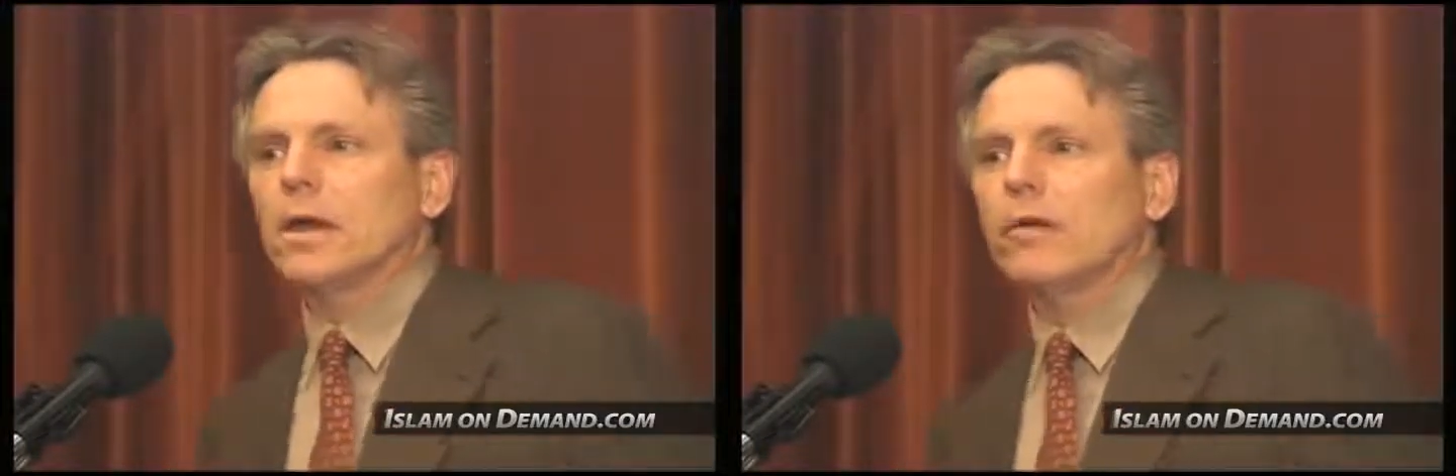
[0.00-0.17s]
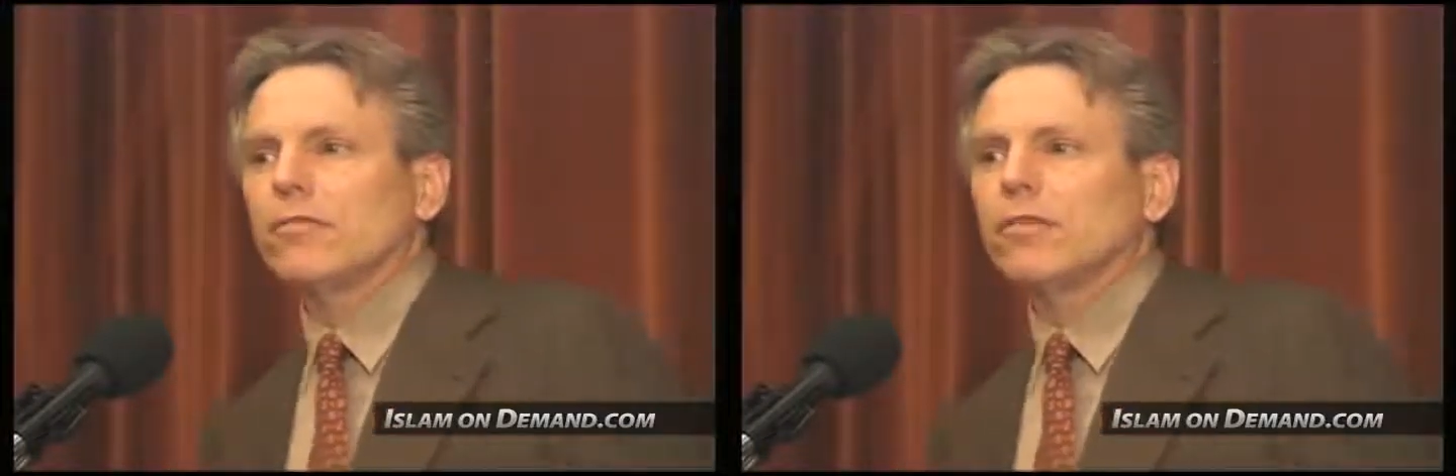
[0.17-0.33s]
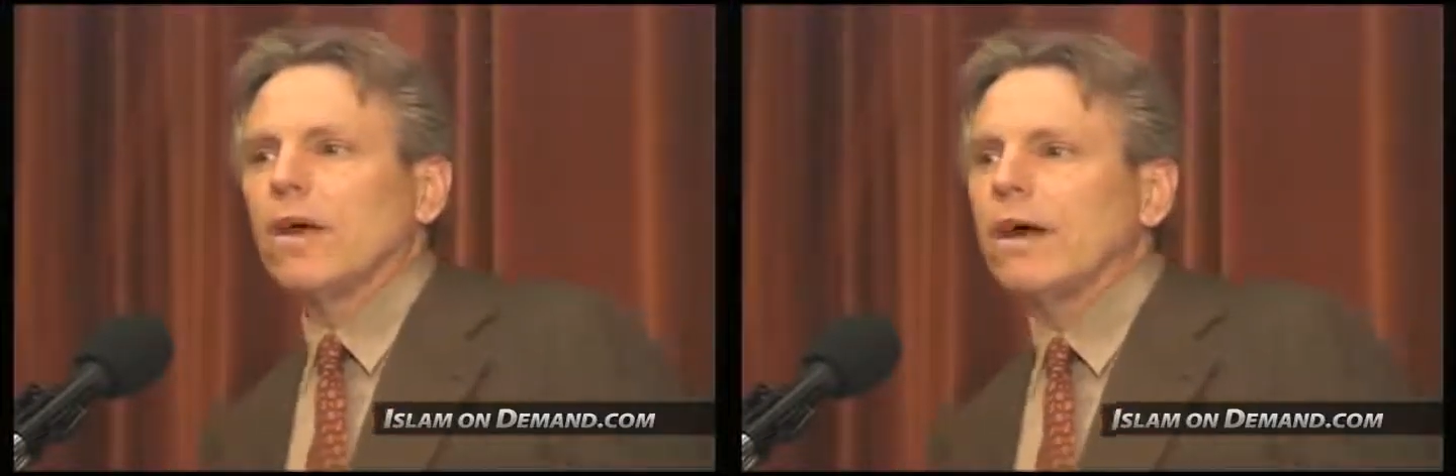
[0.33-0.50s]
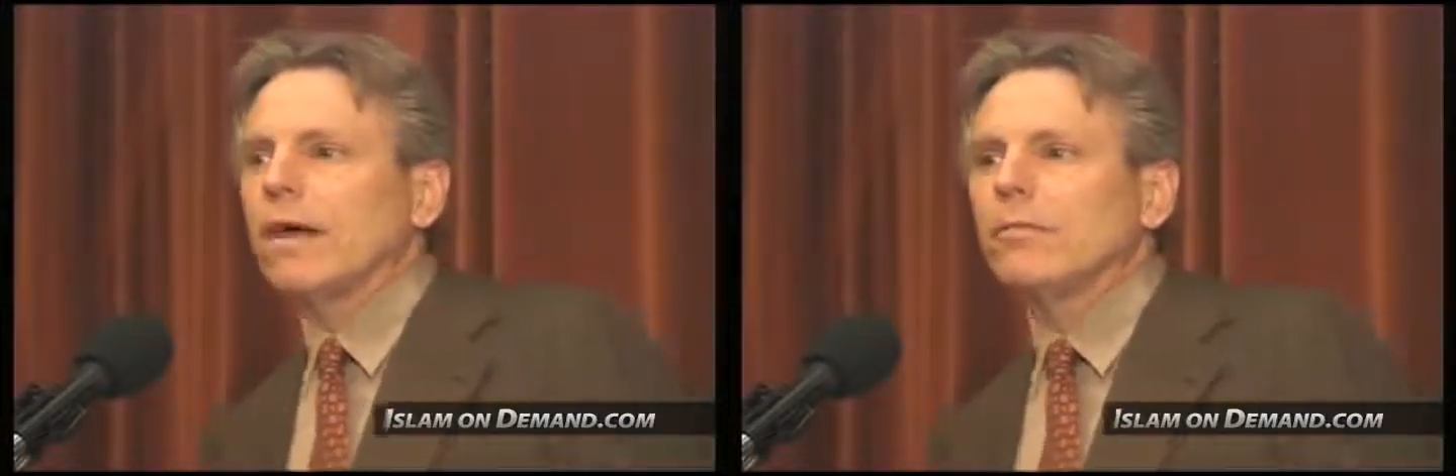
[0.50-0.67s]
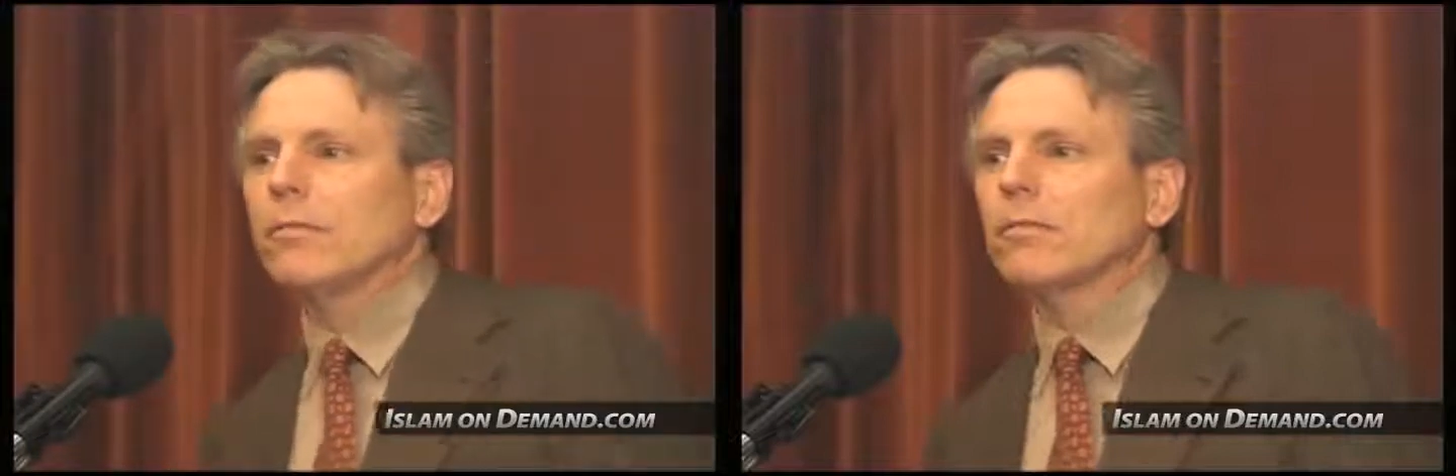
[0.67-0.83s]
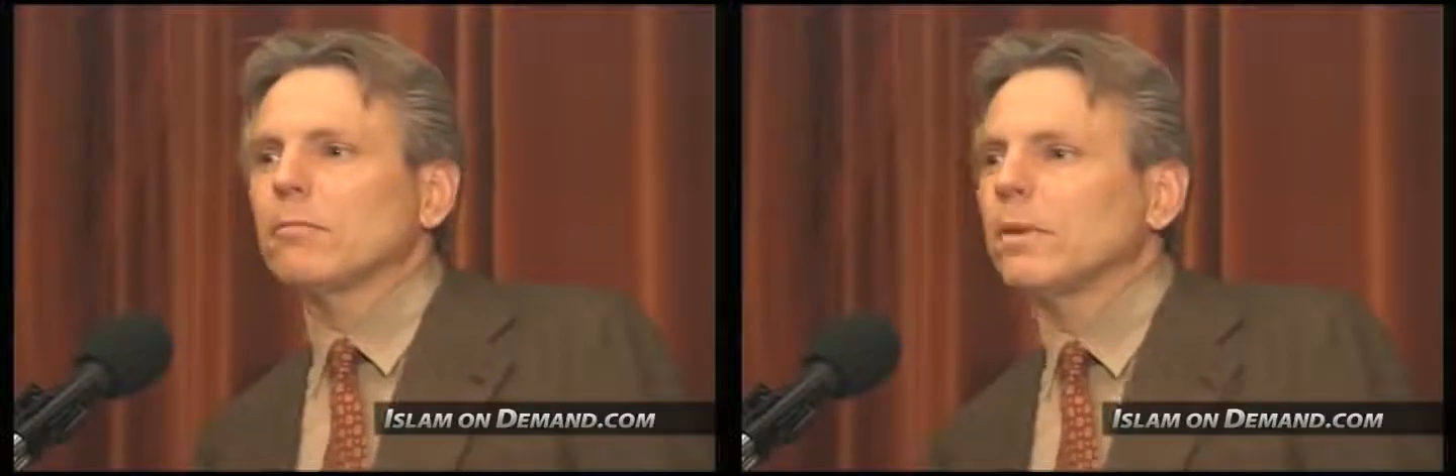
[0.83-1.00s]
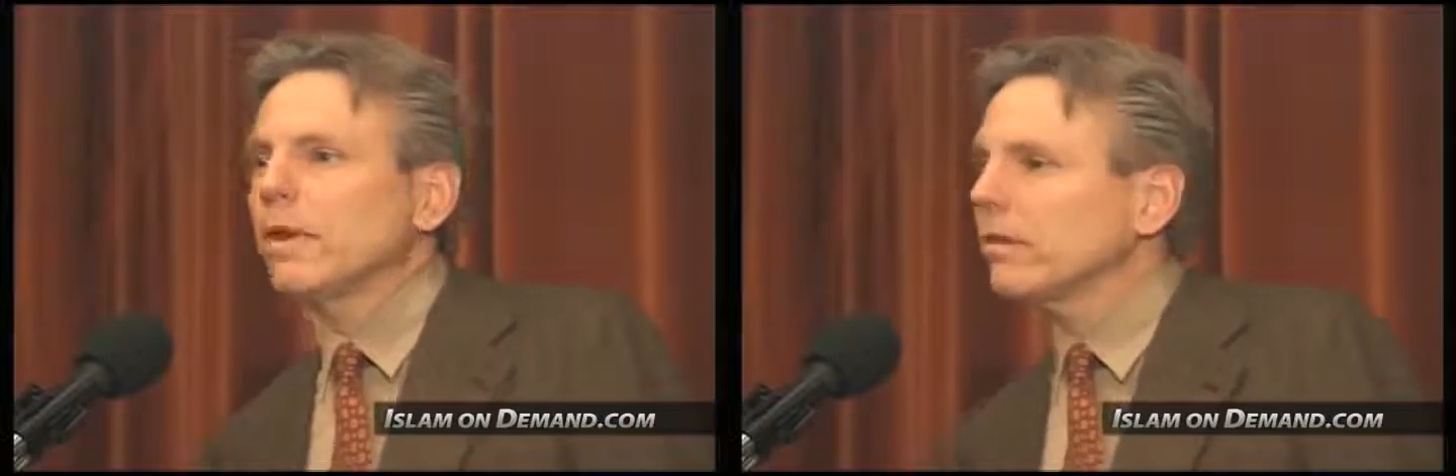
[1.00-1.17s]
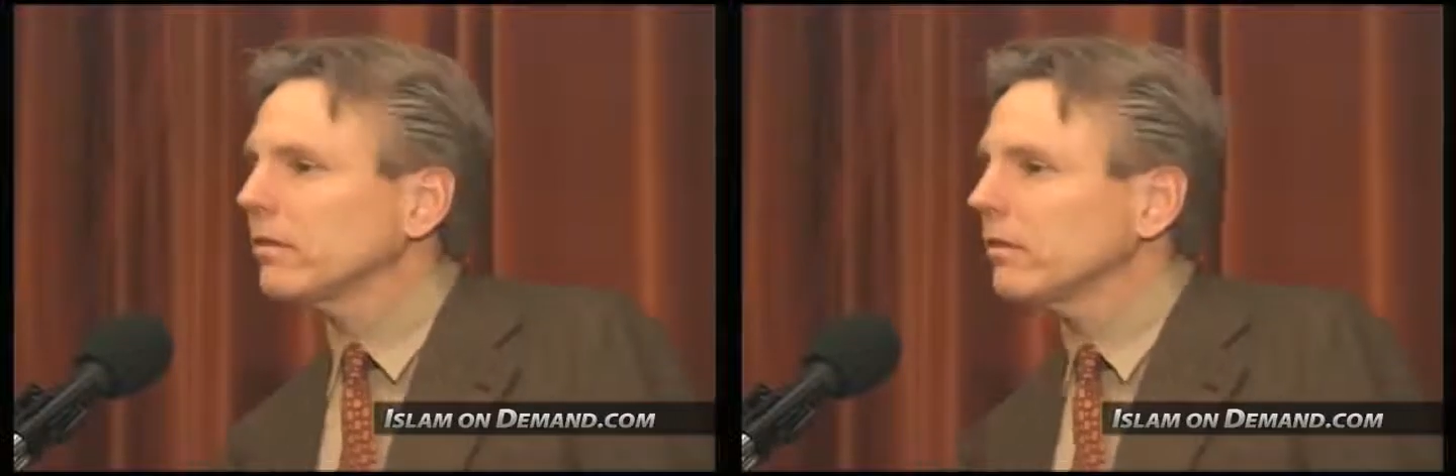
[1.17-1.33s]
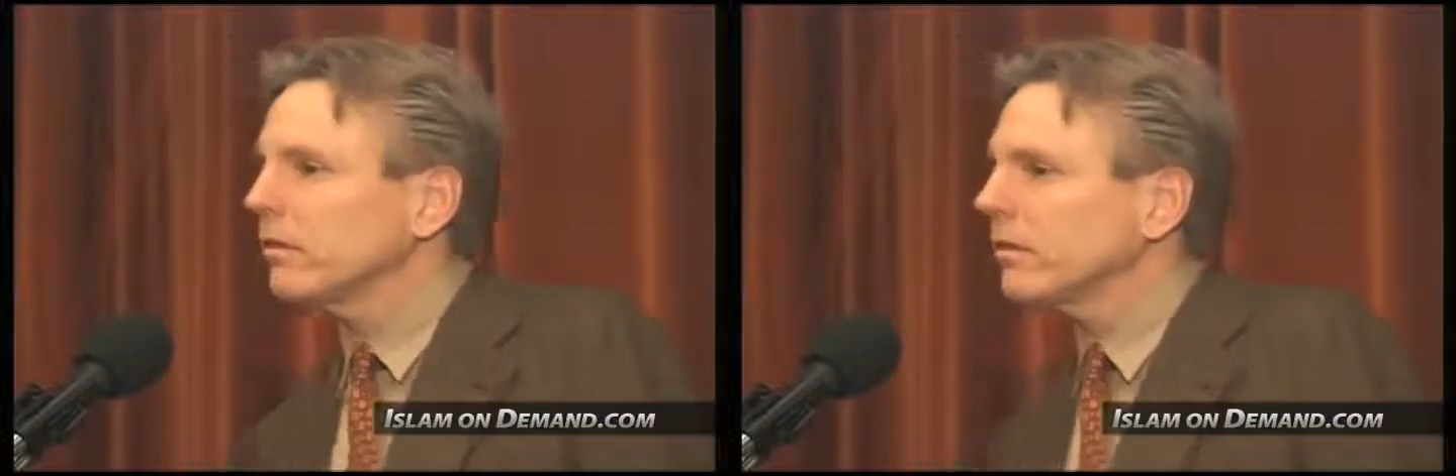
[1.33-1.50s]
of times and
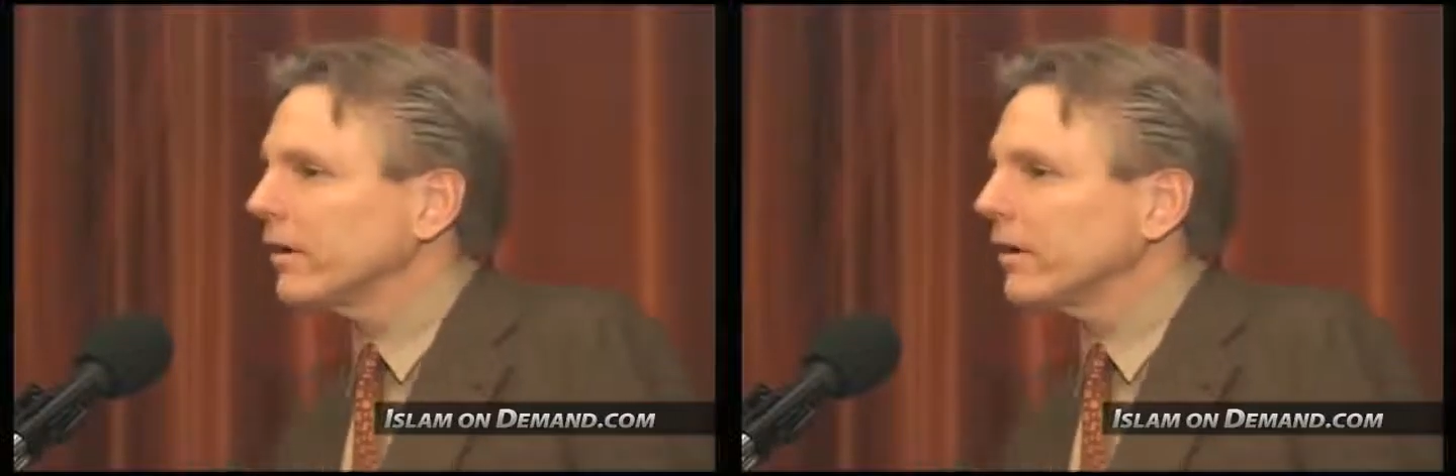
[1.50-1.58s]
places